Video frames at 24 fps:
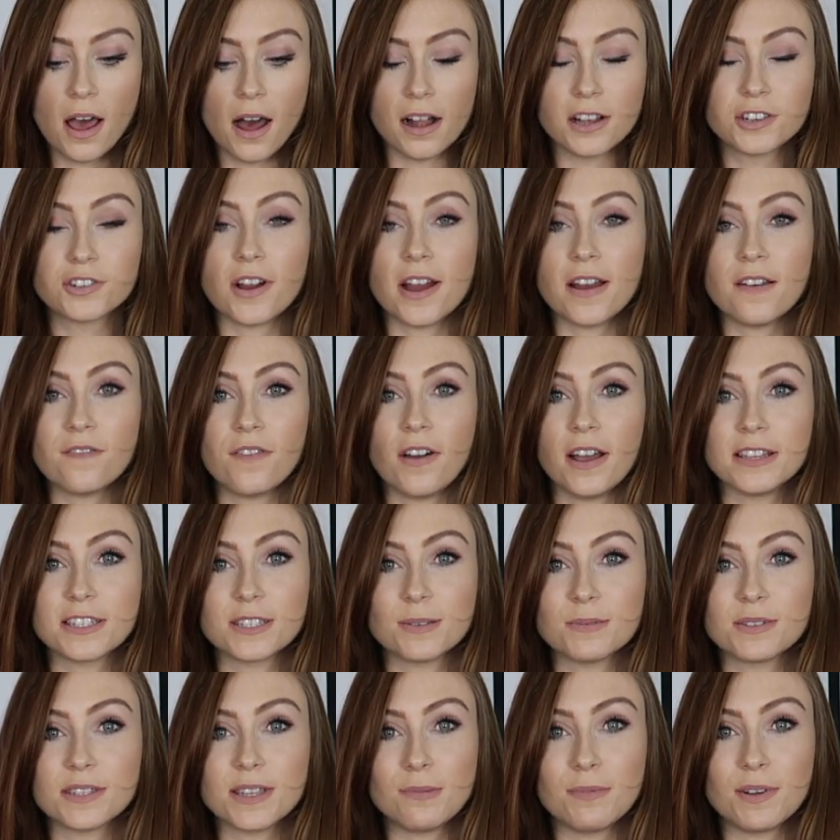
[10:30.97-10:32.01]
I'll try and find
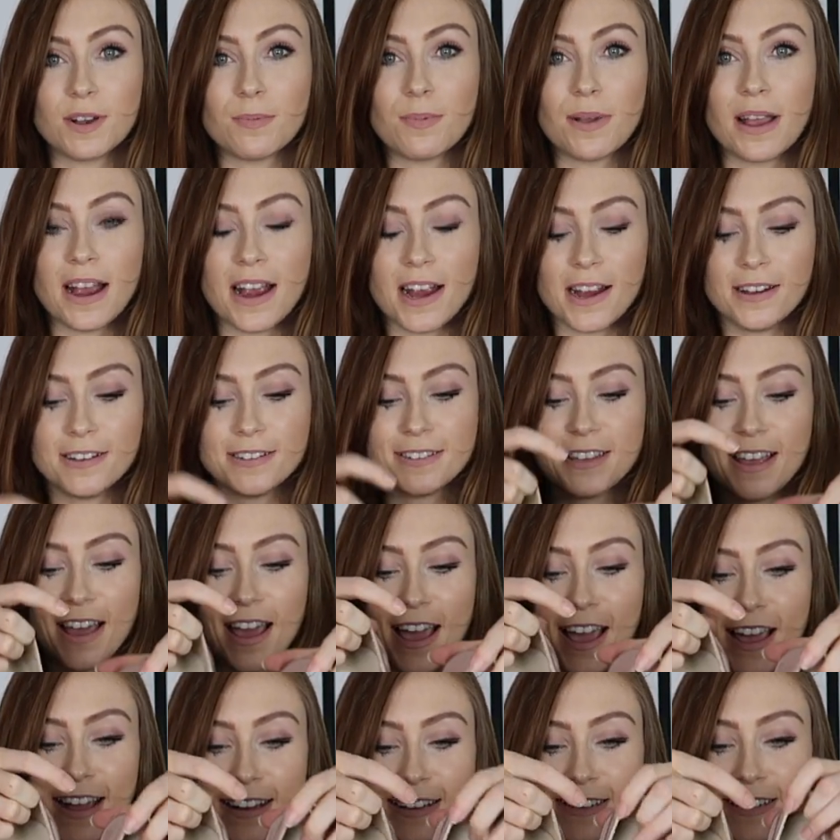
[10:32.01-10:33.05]
some similar pairs.
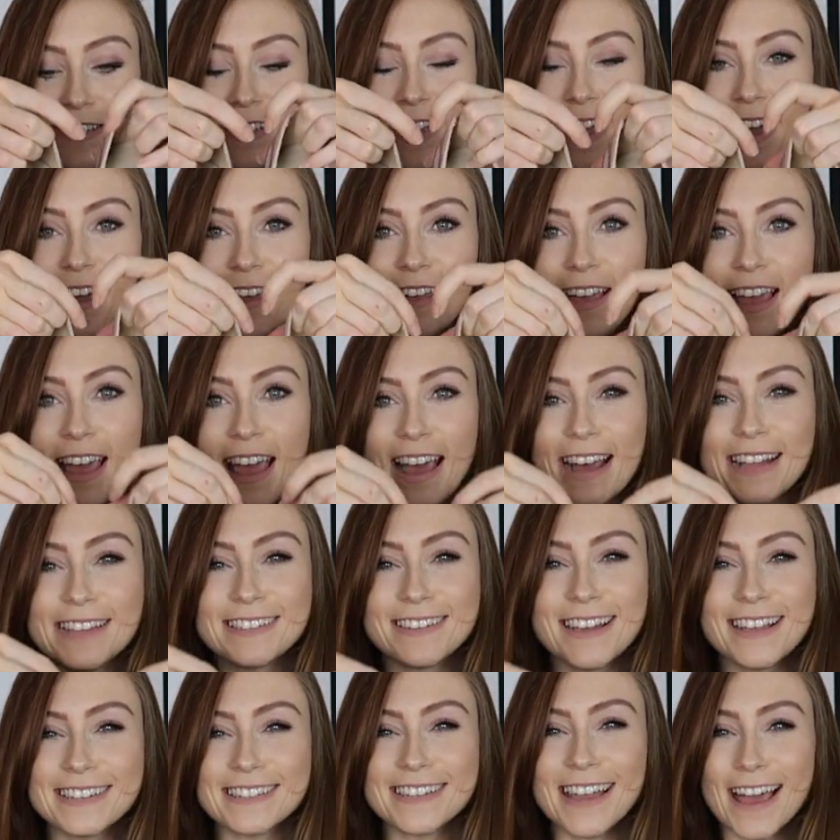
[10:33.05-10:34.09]
And yeah, it's
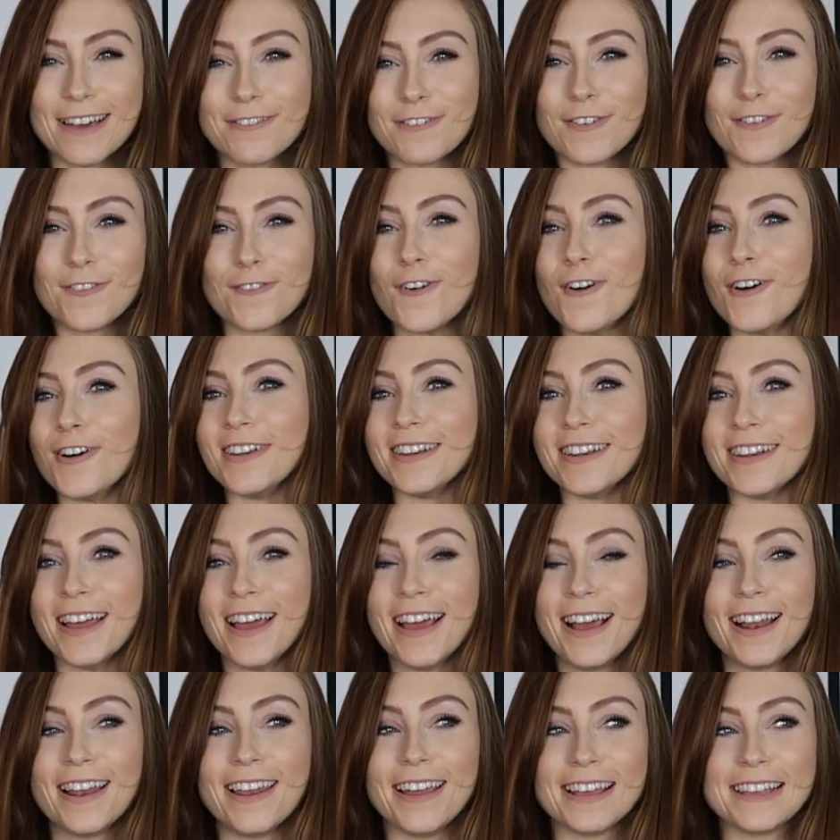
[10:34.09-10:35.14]
nice to have a fun
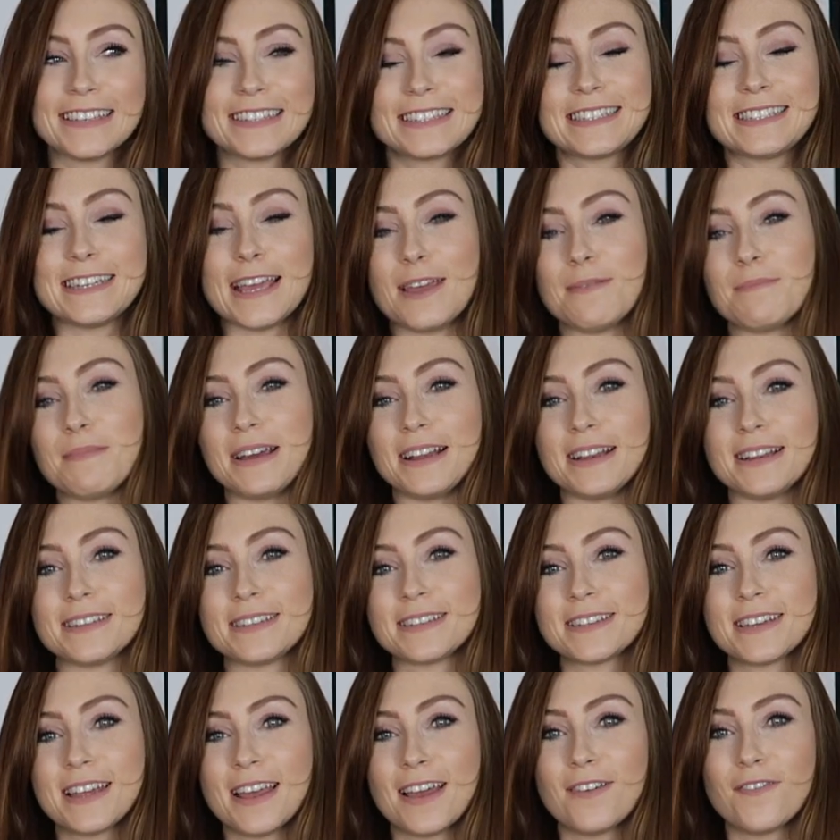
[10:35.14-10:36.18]
like
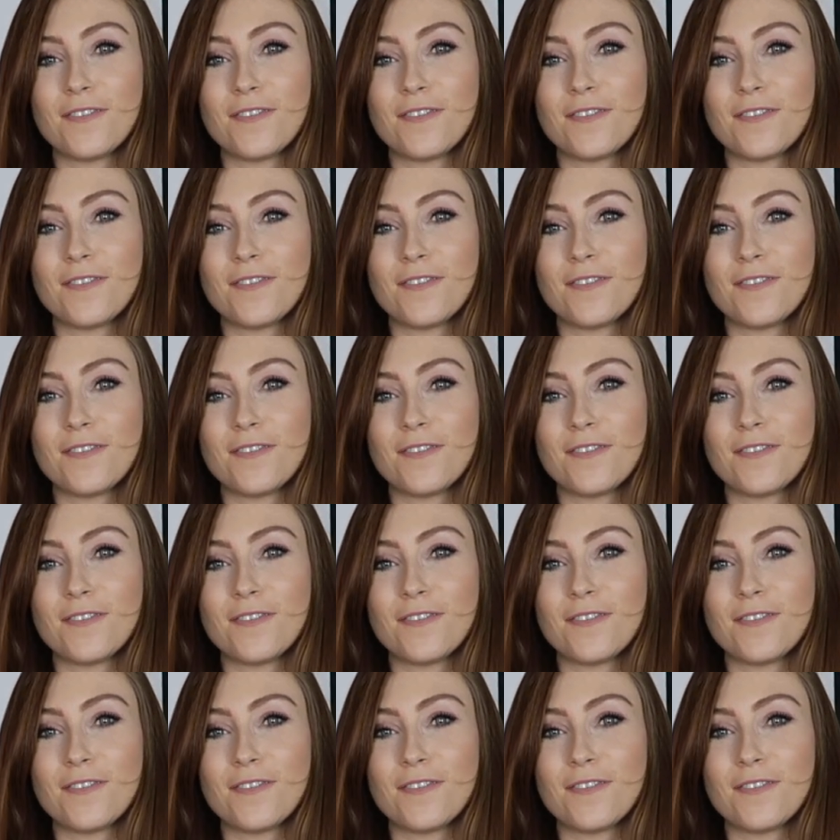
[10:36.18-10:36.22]
statement